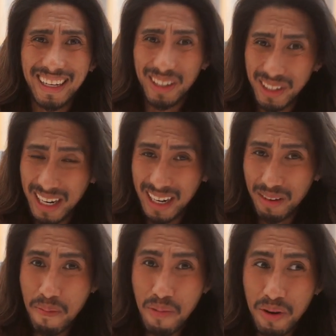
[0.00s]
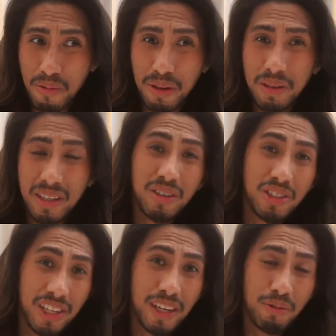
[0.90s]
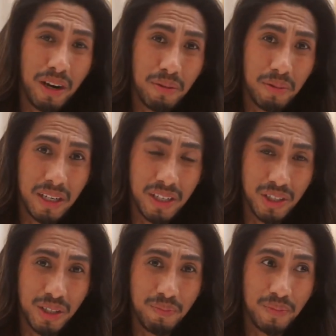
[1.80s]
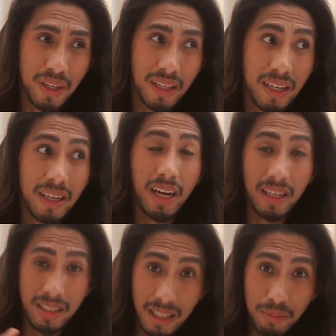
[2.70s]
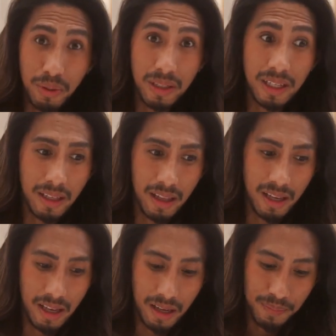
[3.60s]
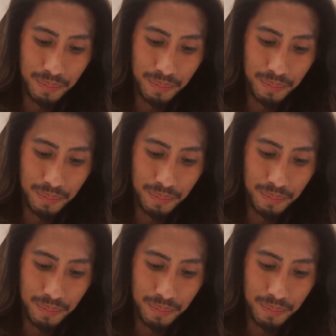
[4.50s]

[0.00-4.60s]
You remember when we did your January prediction and then I did predict the,